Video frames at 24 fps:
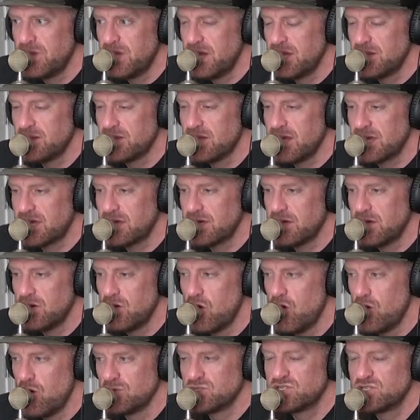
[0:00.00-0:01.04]
and like
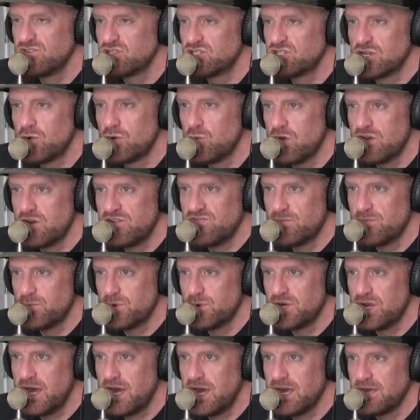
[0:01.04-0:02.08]
almost every single one of them
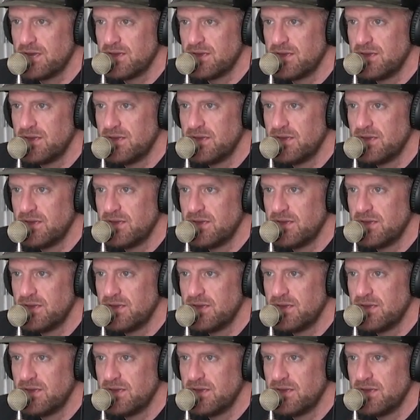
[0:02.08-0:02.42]
would die.